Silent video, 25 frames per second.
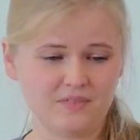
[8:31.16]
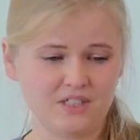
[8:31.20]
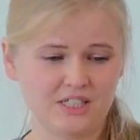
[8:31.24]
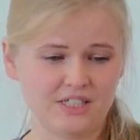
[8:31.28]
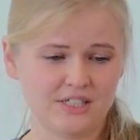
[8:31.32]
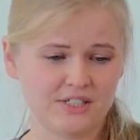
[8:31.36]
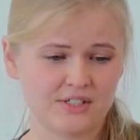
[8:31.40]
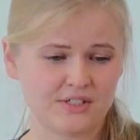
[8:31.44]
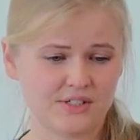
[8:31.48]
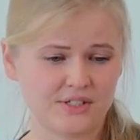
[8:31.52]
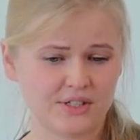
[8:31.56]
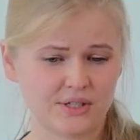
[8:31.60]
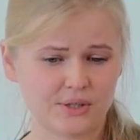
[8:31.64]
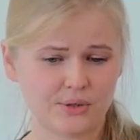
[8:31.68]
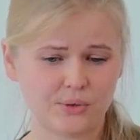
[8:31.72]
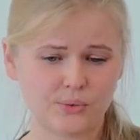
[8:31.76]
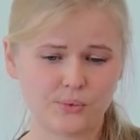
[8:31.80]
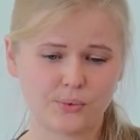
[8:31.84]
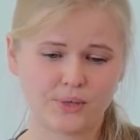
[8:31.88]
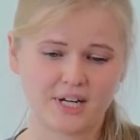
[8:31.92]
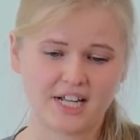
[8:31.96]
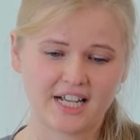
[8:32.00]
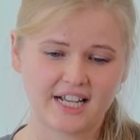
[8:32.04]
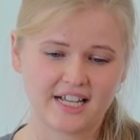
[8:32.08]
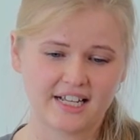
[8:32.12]
So
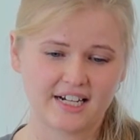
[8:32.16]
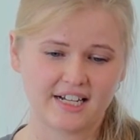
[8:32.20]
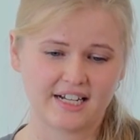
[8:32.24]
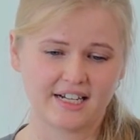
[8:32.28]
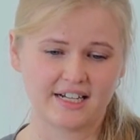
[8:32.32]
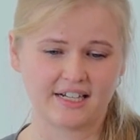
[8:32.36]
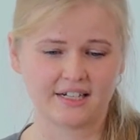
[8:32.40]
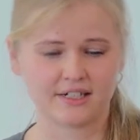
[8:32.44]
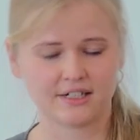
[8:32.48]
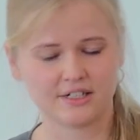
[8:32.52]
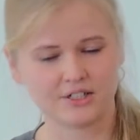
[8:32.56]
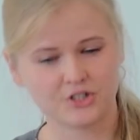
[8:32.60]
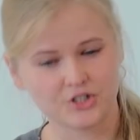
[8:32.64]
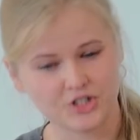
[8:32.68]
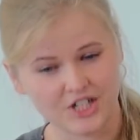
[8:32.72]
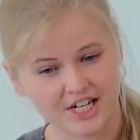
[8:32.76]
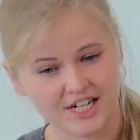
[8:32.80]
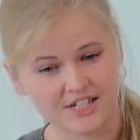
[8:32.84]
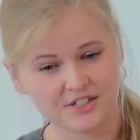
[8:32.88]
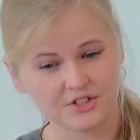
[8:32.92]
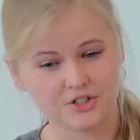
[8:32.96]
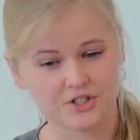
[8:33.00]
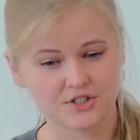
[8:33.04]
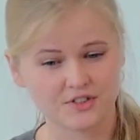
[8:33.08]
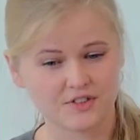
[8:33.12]
we had a
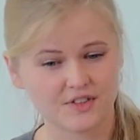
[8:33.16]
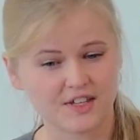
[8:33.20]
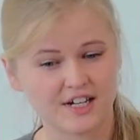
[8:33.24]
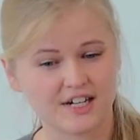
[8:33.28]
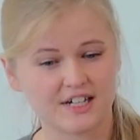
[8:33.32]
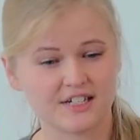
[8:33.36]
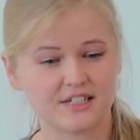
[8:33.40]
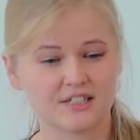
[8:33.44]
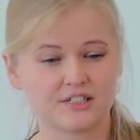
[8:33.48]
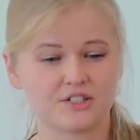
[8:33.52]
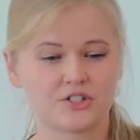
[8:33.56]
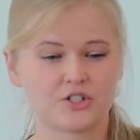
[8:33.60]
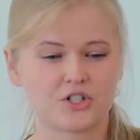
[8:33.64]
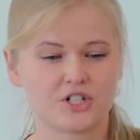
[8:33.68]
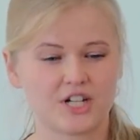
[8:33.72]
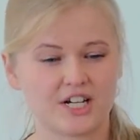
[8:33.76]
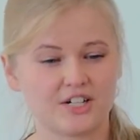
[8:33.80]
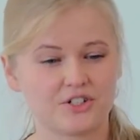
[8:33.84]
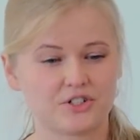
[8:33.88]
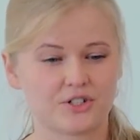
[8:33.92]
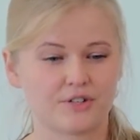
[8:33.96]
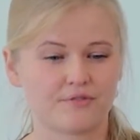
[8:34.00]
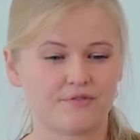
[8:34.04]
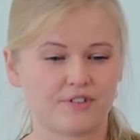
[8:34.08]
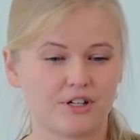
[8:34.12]
change
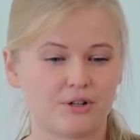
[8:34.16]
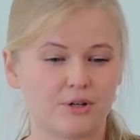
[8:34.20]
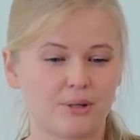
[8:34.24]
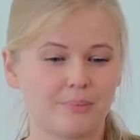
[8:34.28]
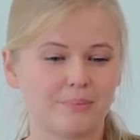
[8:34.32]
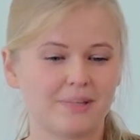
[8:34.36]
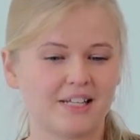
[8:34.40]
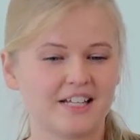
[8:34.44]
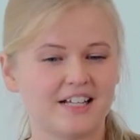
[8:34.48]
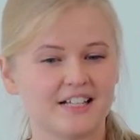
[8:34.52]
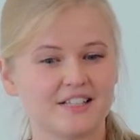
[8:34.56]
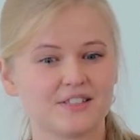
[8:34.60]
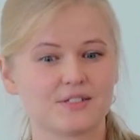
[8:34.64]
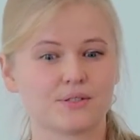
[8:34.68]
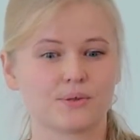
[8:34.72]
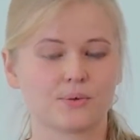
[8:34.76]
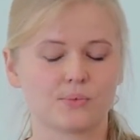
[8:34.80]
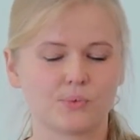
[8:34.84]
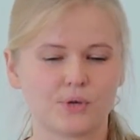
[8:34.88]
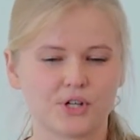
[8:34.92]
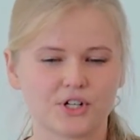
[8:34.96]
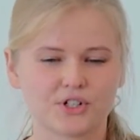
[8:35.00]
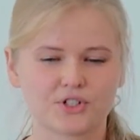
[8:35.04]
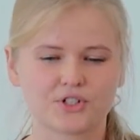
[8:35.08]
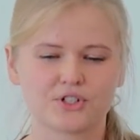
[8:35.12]
of our plans, a
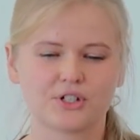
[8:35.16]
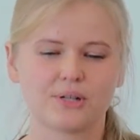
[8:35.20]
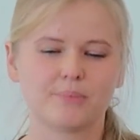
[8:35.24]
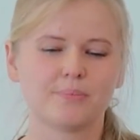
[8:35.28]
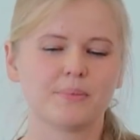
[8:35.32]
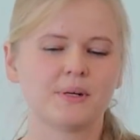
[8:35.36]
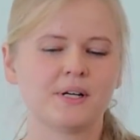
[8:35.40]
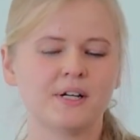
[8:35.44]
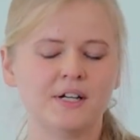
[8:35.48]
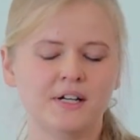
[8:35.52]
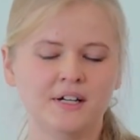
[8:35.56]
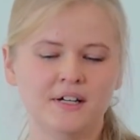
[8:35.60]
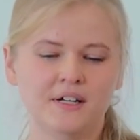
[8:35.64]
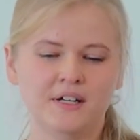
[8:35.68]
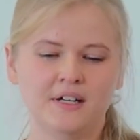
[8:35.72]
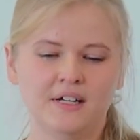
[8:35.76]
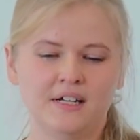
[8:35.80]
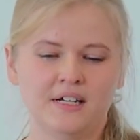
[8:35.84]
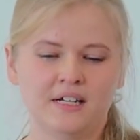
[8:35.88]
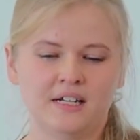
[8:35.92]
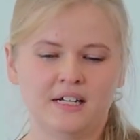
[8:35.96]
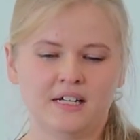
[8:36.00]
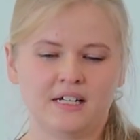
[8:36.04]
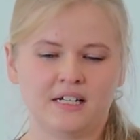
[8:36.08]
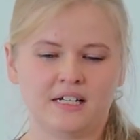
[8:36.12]
workshop,
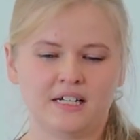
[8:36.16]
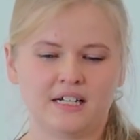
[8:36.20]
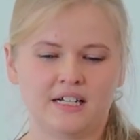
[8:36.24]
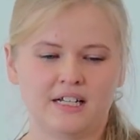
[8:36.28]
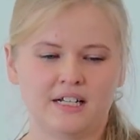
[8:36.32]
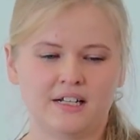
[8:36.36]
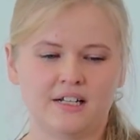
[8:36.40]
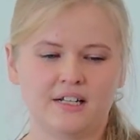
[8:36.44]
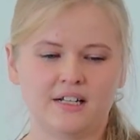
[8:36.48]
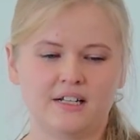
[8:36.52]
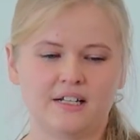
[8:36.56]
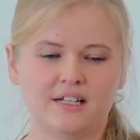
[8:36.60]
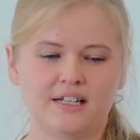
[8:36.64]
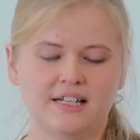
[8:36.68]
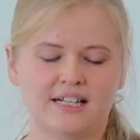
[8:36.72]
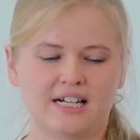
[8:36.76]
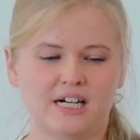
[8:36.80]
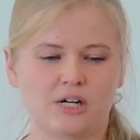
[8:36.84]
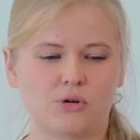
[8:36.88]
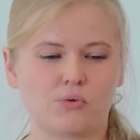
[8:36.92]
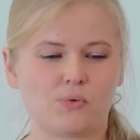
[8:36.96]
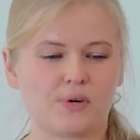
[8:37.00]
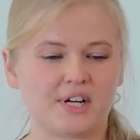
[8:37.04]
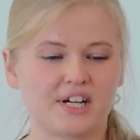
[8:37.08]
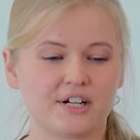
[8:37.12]
and
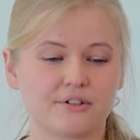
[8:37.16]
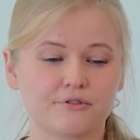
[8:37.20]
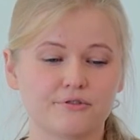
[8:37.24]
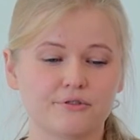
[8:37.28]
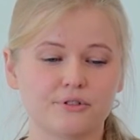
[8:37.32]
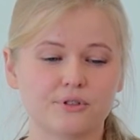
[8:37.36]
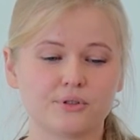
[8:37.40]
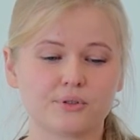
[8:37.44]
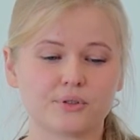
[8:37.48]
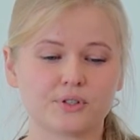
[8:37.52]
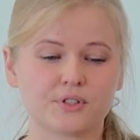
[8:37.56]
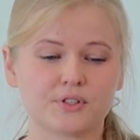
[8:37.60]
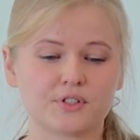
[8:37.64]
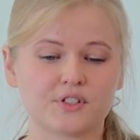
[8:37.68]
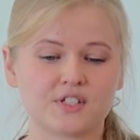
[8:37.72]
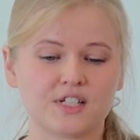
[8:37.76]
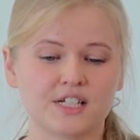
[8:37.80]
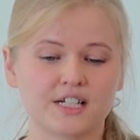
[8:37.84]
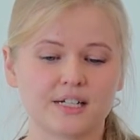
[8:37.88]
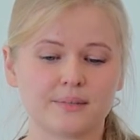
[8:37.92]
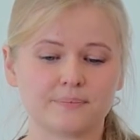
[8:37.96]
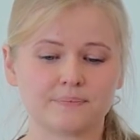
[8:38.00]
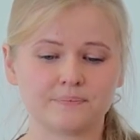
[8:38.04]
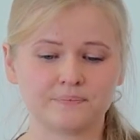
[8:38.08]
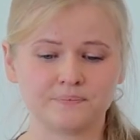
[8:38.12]
now we are
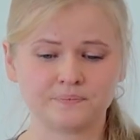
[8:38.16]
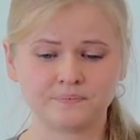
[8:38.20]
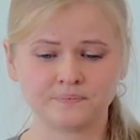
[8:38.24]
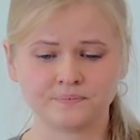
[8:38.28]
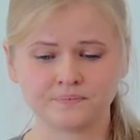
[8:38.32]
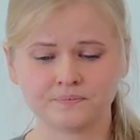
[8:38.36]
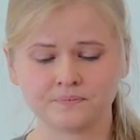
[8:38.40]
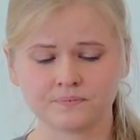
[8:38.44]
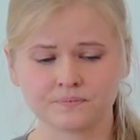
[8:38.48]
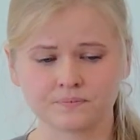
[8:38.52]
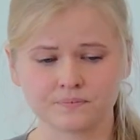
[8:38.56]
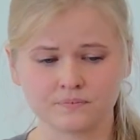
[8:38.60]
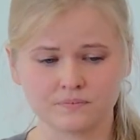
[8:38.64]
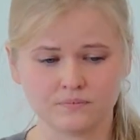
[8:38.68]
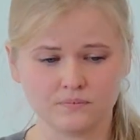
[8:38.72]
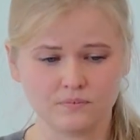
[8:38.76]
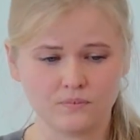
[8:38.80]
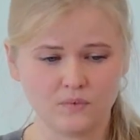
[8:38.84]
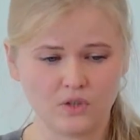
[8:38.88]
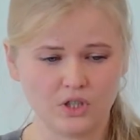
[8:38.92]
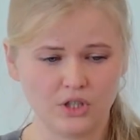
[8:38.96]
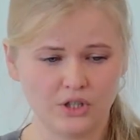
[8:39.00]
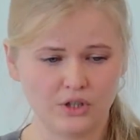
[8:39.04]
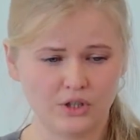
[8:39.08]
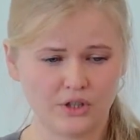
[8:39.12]
focusing
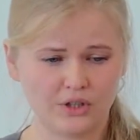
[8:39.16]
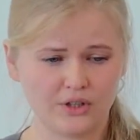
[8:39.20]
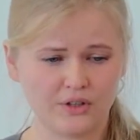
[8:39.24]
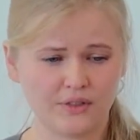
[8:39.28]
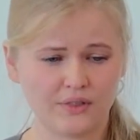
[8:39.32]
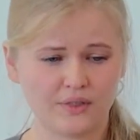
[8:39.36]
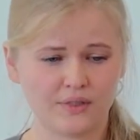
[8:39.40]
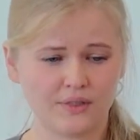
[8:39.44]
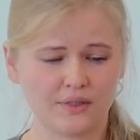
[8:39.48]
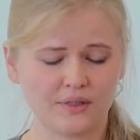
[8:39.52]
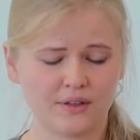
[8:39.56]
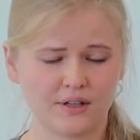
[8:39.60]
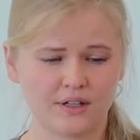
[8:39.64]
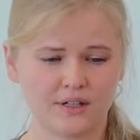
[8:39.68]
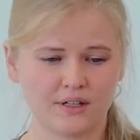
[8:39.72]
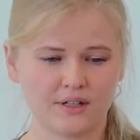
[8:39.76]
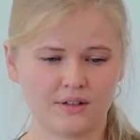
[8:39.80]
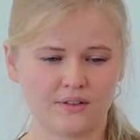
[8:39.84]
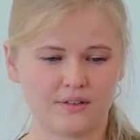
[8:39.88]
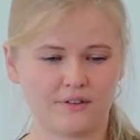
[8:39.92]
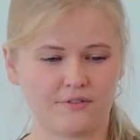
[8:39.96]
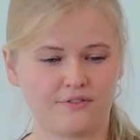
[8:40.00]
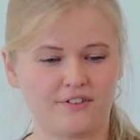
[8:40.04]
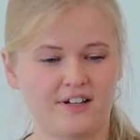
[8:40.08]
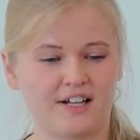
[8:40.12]
on
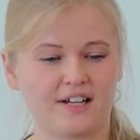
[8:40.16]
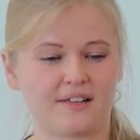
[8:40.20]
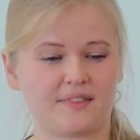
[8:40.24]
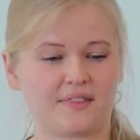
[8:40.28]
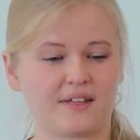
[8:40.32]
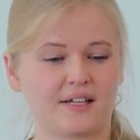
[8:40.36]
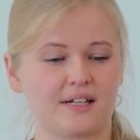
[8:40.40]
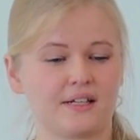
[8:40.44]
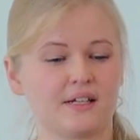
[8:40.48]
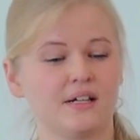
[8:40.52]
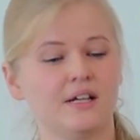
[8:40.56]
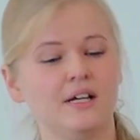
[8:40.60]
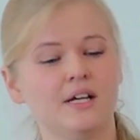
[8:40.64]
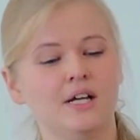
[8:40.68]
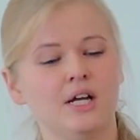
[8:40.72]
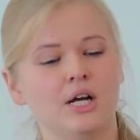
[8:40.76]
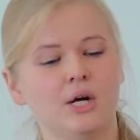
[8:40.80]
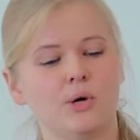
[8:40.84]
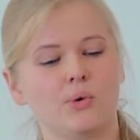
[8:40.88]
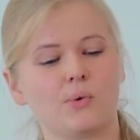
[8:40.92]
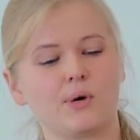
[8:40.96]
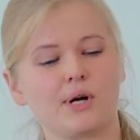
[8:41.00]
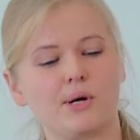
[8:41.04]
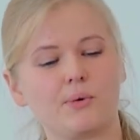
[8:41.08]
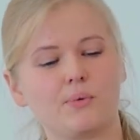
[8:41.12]
the fact that
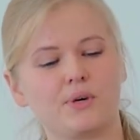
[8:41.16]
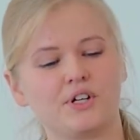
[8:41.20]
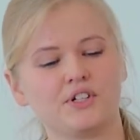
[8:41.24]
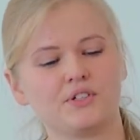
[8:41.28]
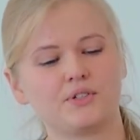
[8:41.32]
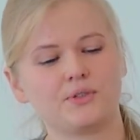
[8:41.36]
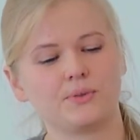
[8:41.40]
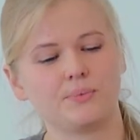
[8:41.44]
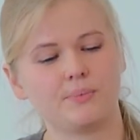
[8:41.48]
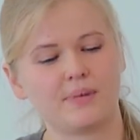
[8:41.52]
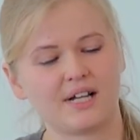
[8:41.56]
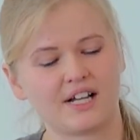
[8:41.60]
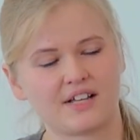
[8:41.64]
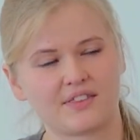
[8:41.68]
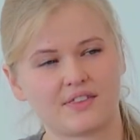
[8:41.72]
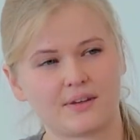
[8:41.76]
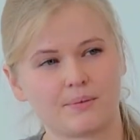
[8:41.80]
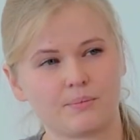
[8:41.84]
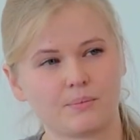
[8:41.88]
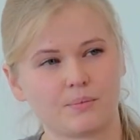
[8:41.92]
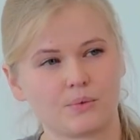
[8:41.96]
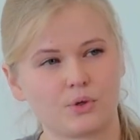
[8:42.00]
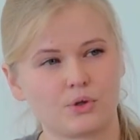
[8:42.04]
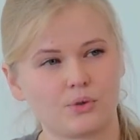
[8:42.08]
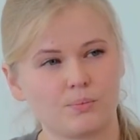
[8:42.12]
we want to make
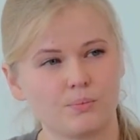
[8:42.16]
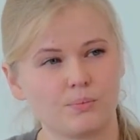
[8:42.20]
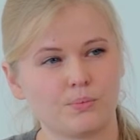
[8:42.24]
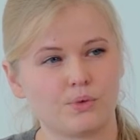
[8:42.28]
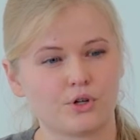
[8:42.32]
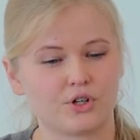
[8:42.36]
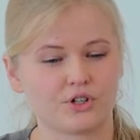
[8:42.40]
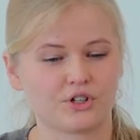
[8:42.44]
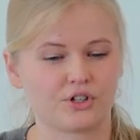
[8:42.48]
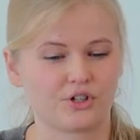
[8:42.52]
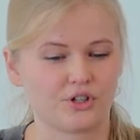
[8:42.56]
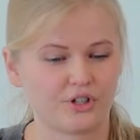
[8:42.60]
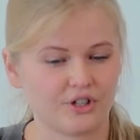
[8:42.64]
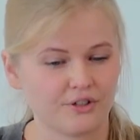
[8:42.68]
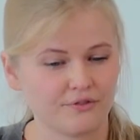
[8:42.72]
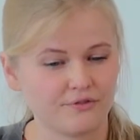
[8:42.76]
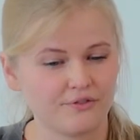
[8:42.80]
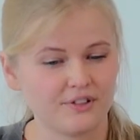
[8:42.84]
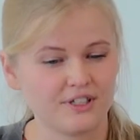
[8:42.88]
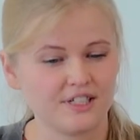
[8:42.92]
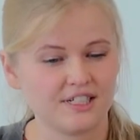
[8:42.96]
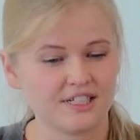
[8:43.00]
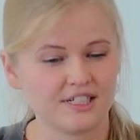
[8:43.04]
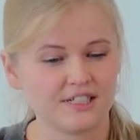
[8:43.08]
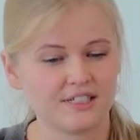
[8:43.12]
them more
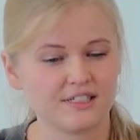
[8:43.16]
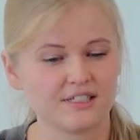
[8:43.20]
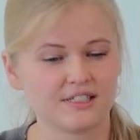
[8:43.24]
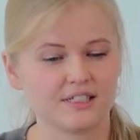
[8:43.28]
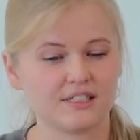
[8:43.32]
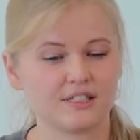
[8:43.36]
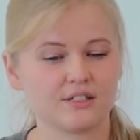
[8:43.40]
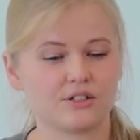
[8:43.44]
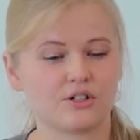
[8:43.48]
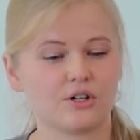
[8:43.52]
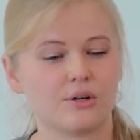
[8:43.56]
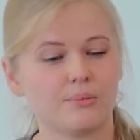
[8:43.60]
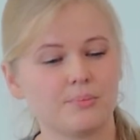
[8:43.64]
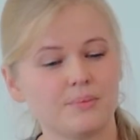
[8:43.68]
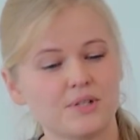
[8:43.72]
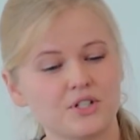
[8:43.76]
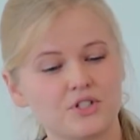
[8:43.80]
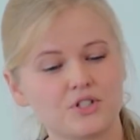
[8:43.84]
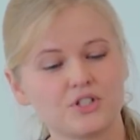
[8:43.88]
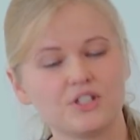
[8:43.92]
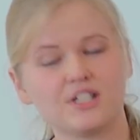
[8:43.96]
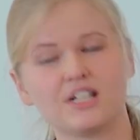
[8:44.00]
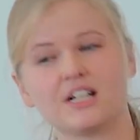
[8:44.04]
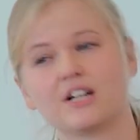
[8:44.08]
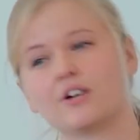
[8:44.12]
confident in
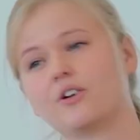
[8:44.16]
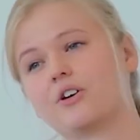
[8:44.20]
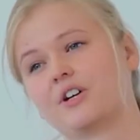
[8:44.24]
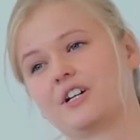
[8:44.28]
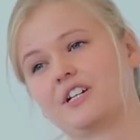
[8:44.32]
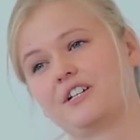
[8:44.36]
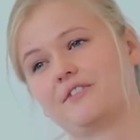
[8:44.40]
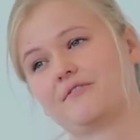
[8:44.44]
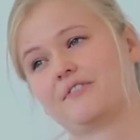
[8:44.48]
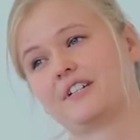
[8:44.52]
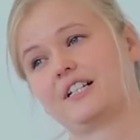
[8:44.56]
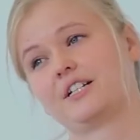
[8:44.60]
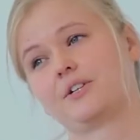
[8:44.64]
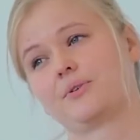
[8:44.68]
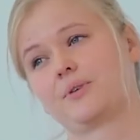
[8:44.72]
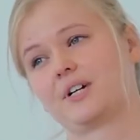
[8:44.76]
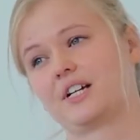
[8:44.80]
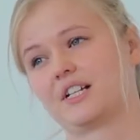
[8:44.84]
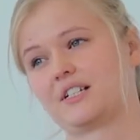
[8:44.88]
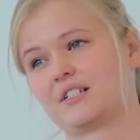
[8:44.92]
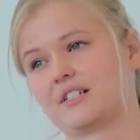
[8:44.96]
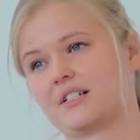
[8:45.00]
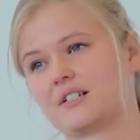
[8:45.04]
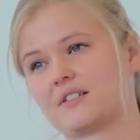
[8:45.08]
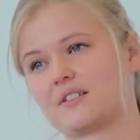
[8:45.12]
commissioning or
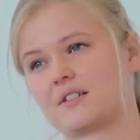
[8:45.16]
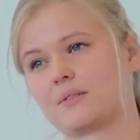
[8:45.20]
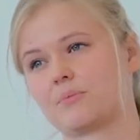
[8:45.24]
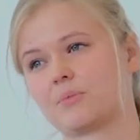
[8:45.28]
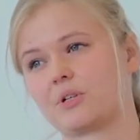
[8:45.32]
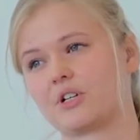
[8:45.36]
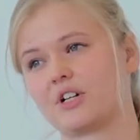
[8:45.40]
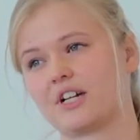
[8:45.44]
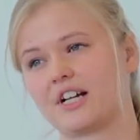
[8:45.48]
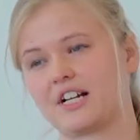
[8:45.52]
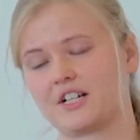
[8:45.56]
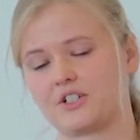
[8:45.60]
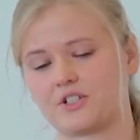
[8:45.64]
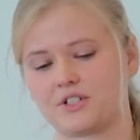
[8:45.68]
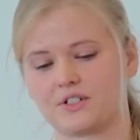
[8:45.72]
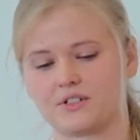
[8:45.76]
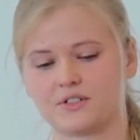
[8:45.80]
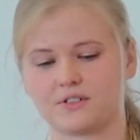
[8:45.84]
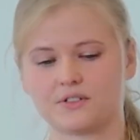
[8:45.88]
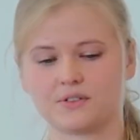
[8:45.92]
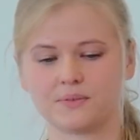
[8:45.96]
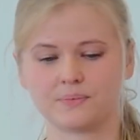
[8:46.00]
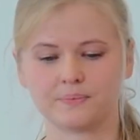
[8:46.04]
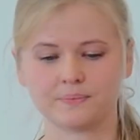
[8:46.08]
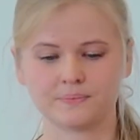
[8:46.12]
evaluating simulations.